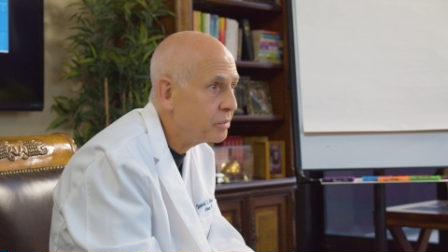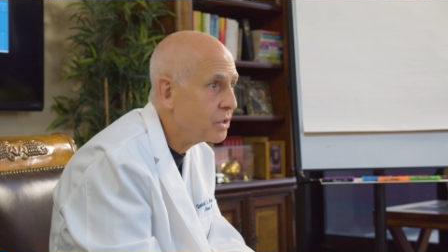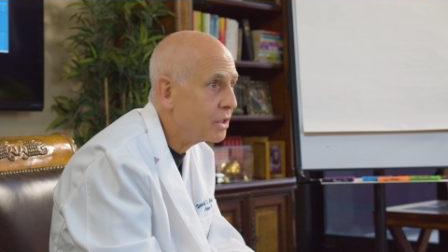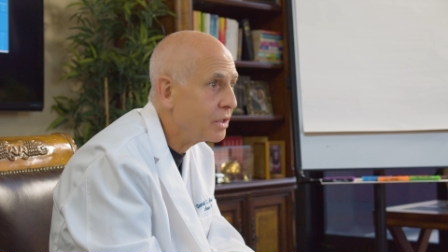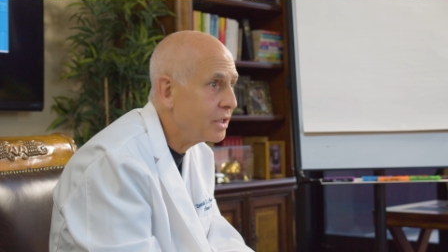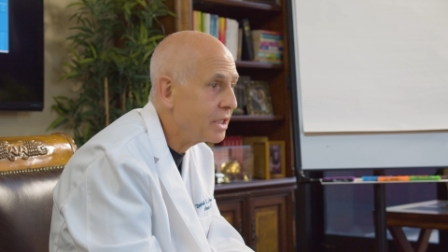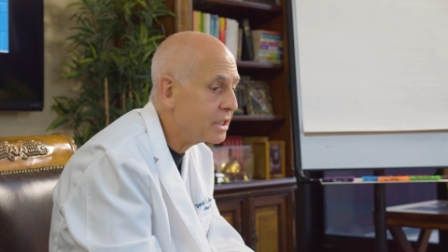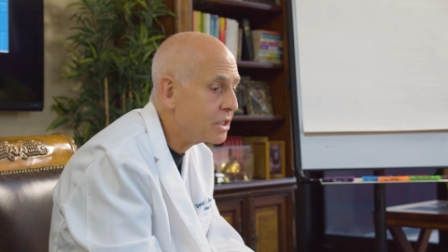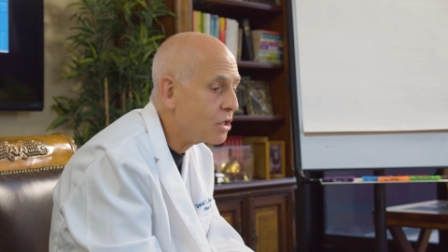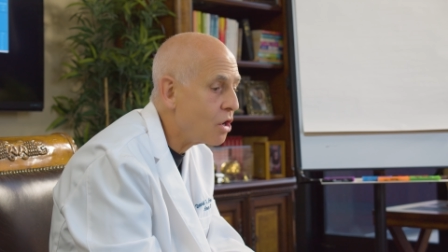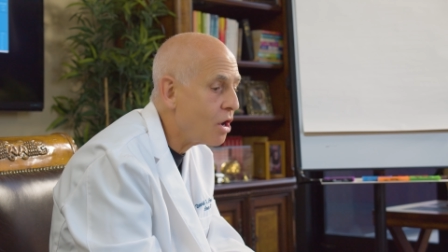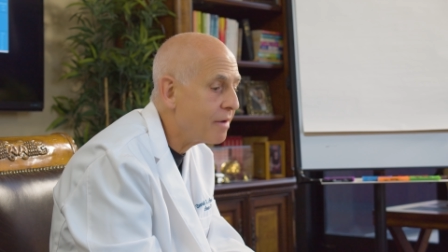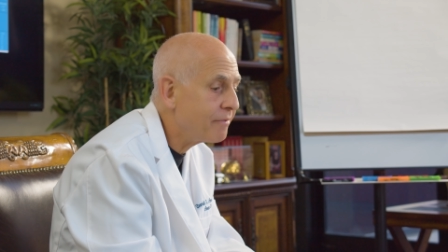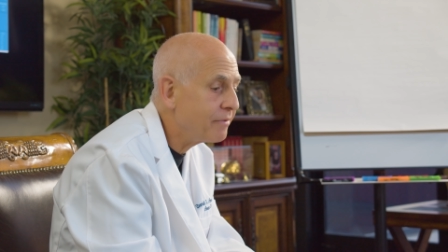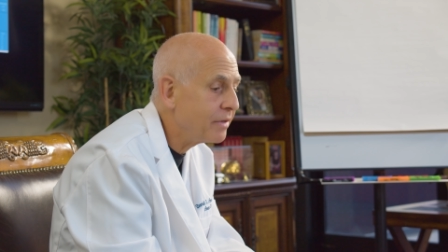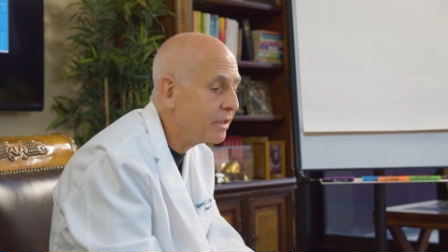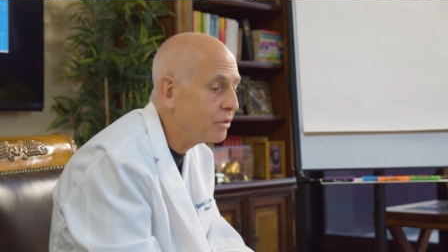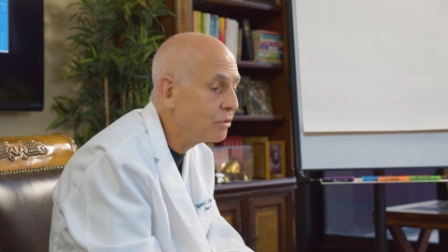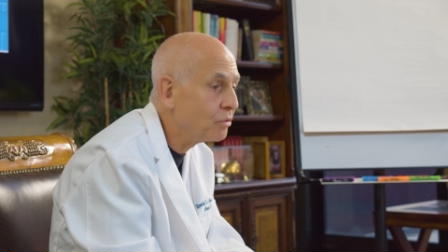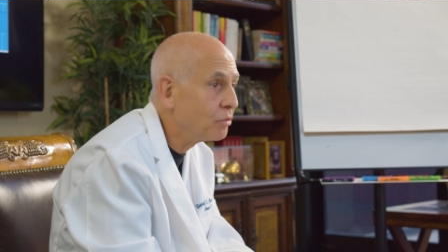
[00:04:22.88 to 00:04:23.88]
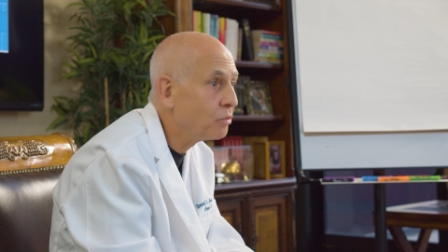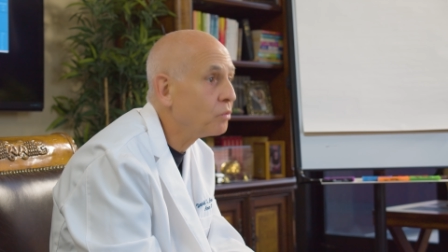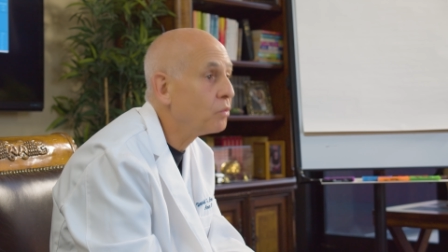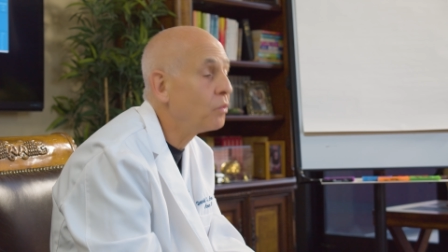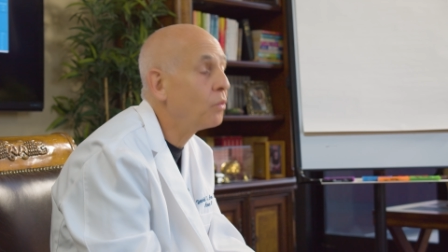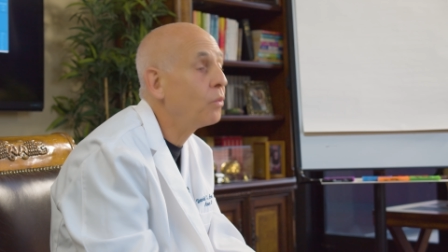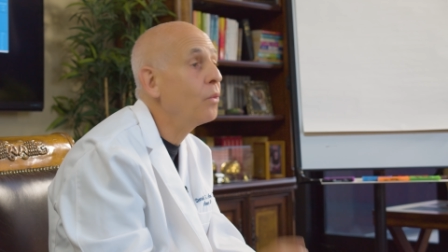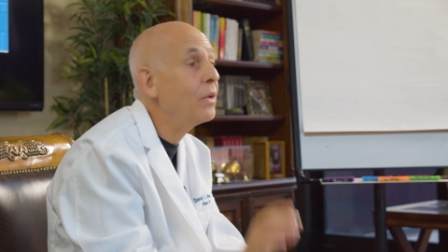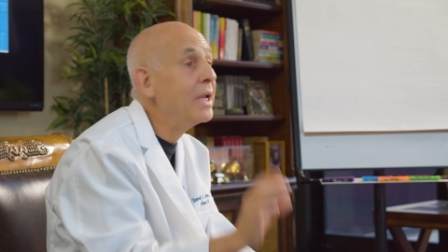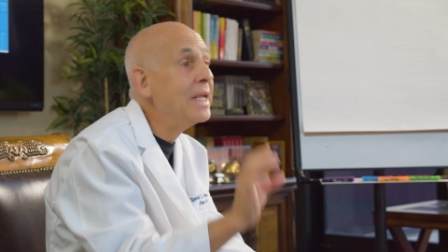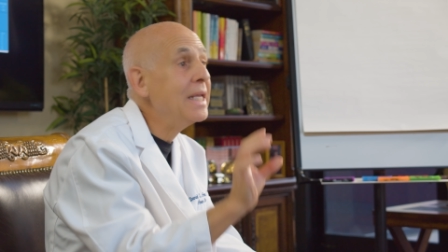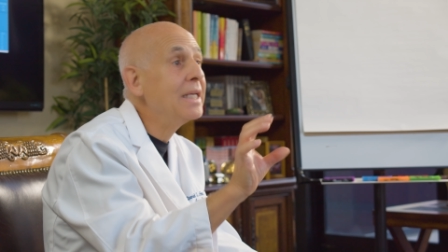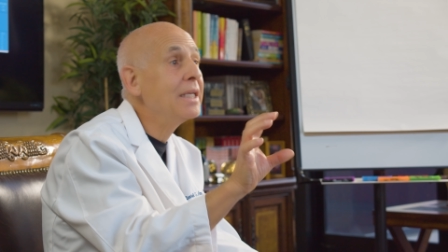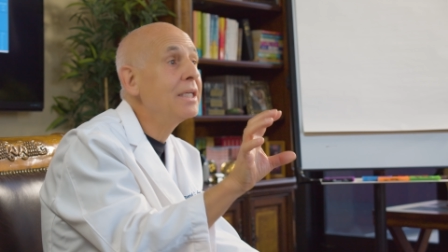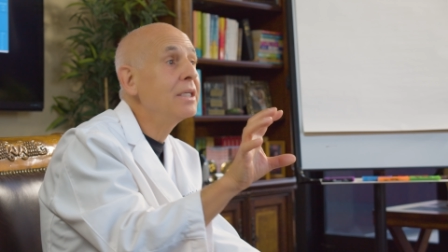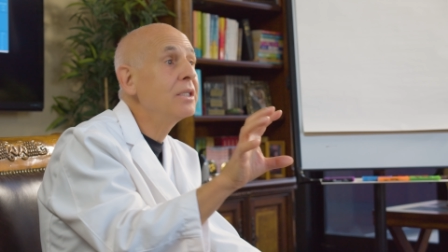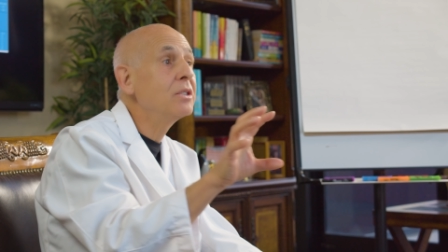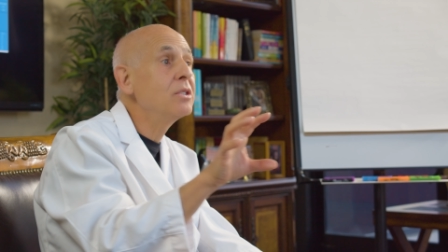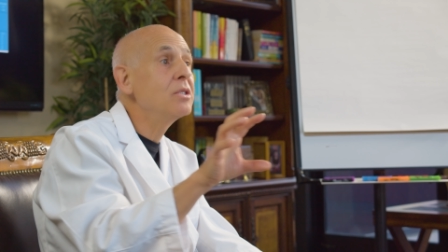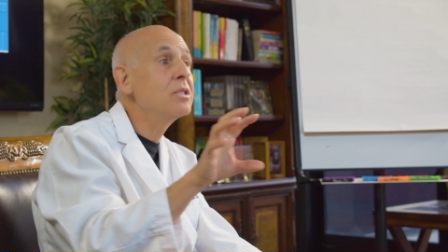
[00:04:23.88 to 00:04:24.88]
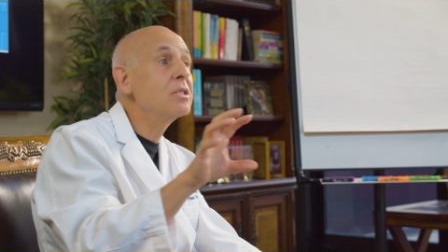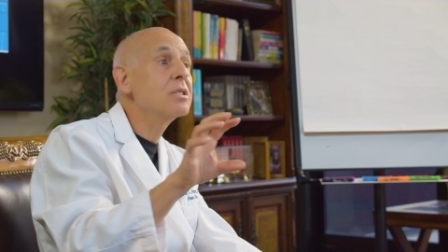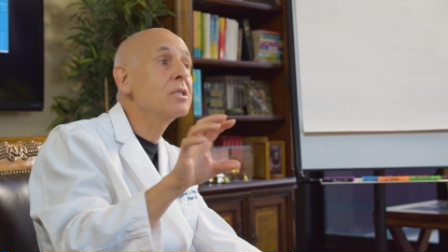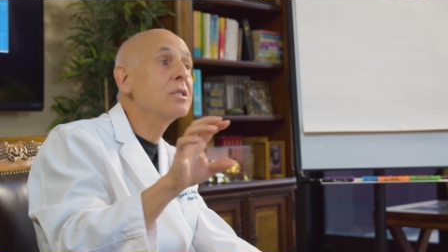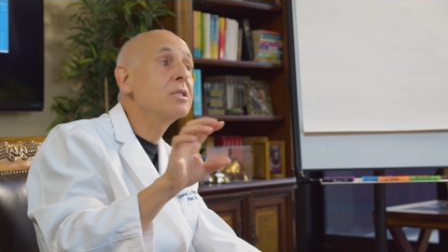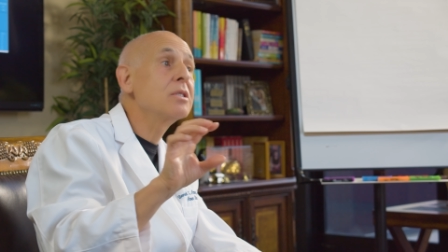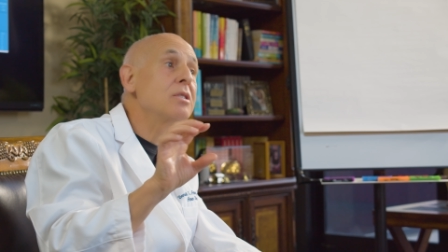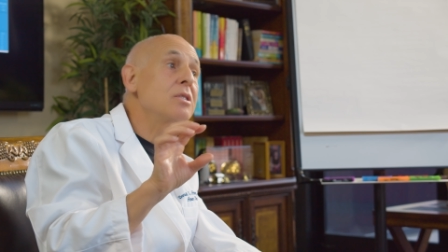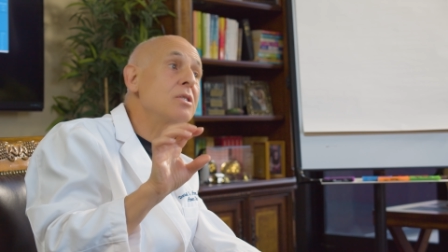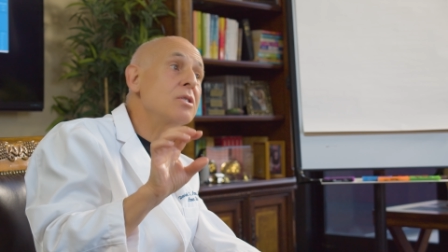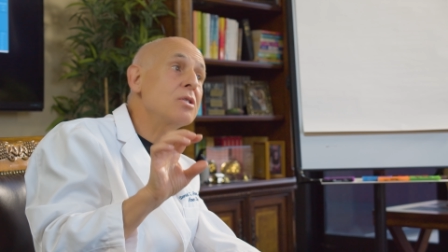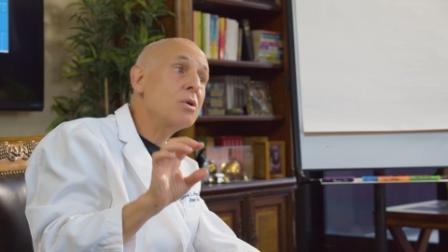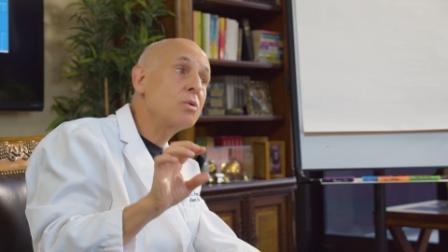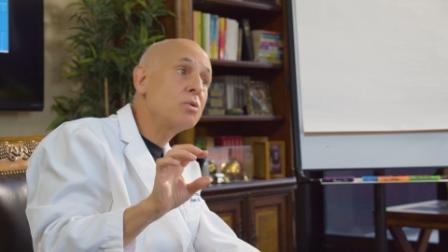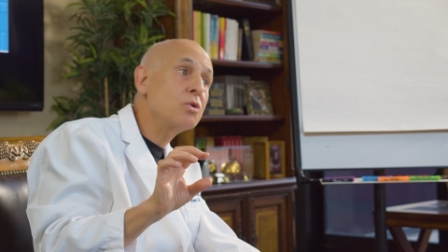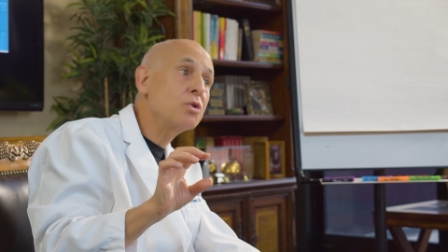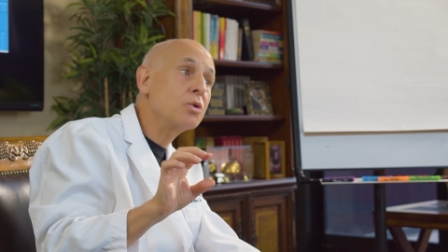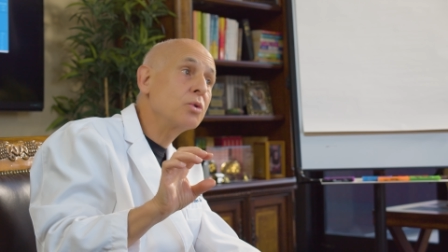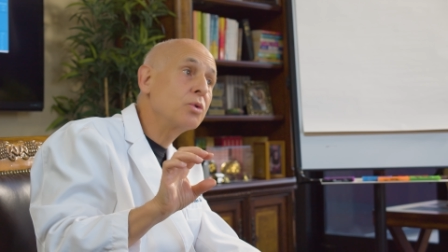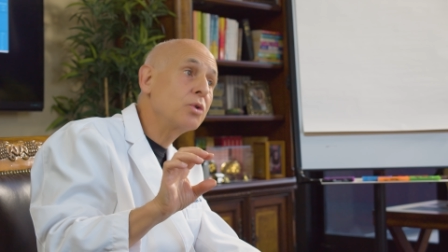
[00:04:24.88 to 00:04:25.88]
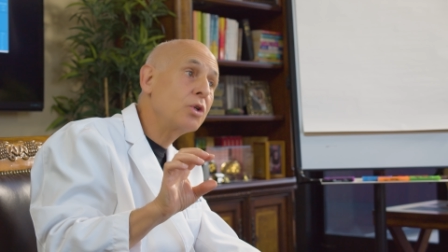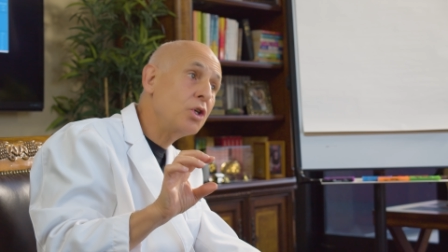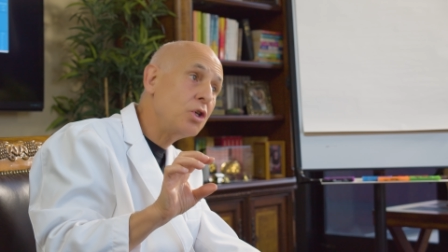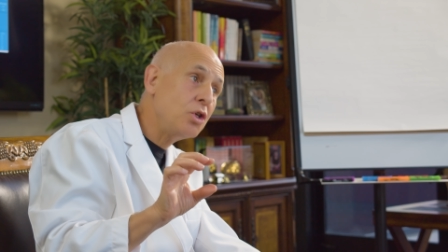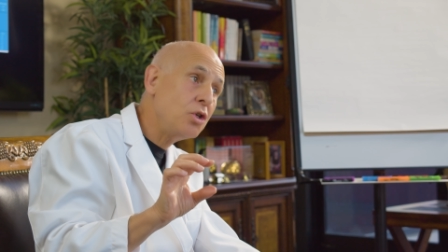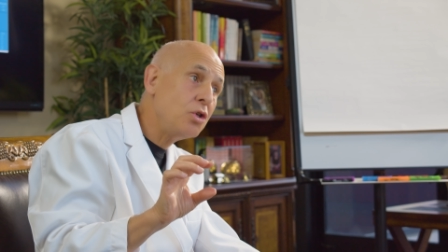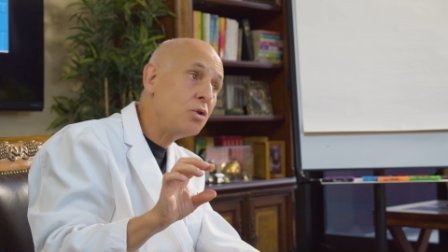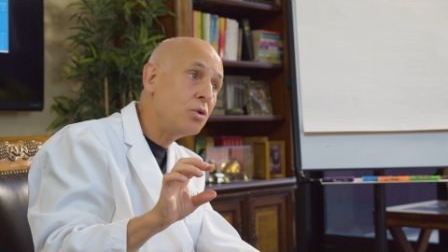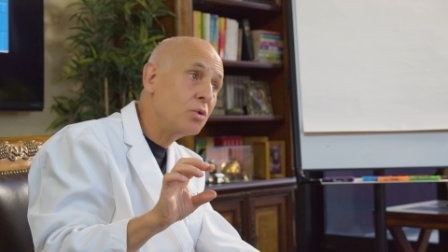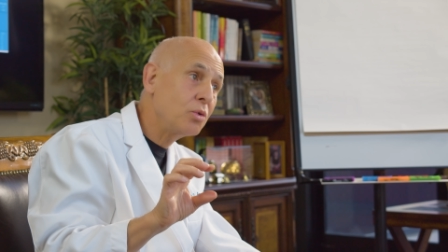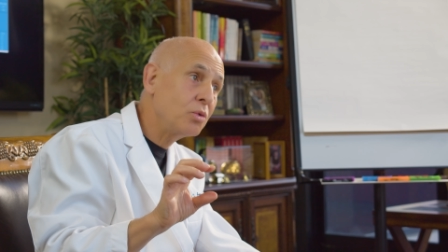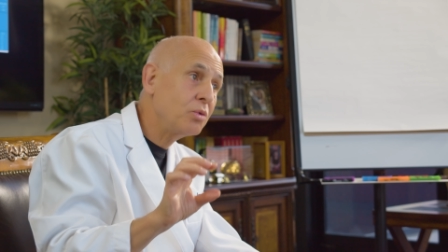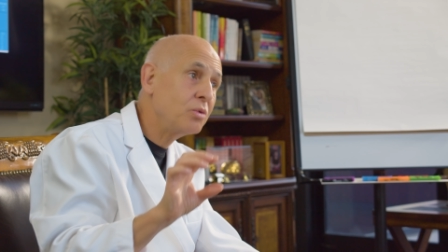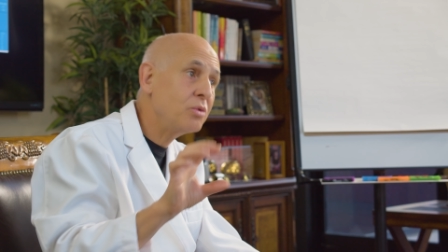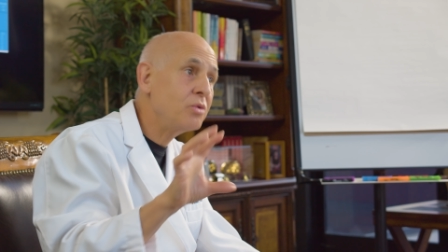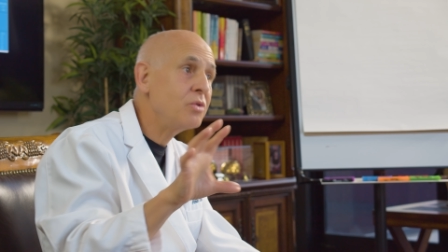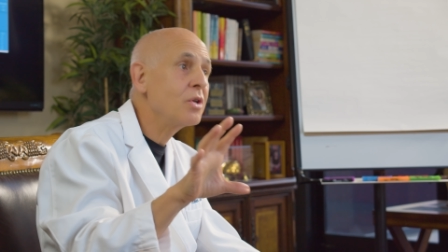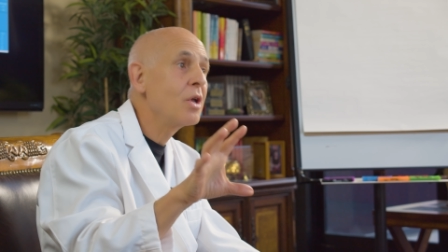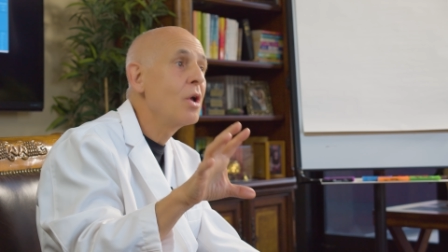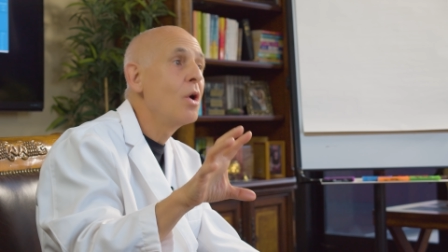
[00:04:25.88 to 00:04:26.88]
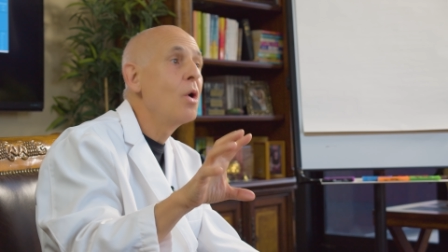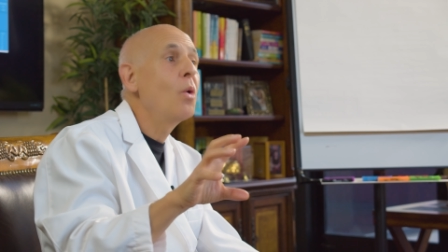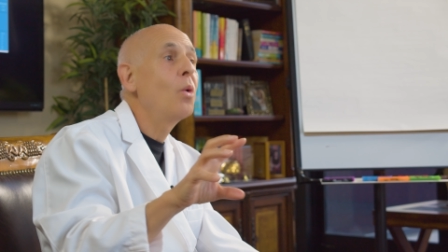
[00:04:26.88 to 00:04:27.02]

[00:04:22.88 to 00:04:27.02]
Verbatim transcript: So this often reads social cues